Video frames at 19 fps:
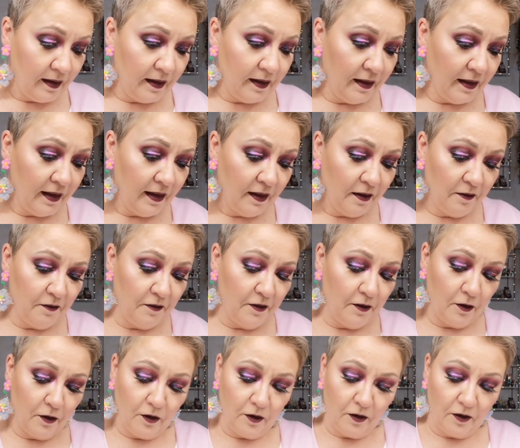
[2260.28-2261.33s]
I have
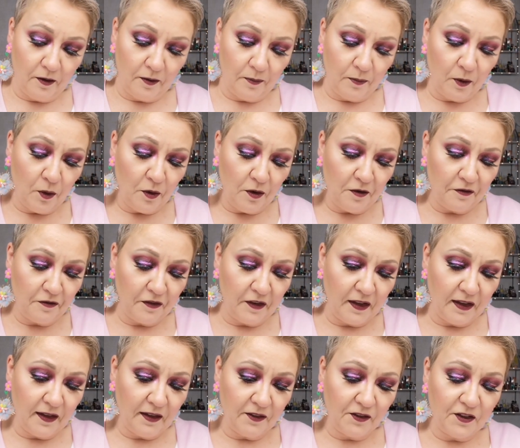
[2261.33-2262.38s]
the
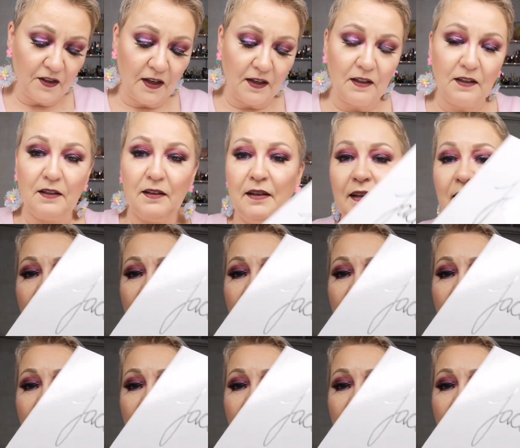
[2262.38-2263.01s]
Morphe Jaclyn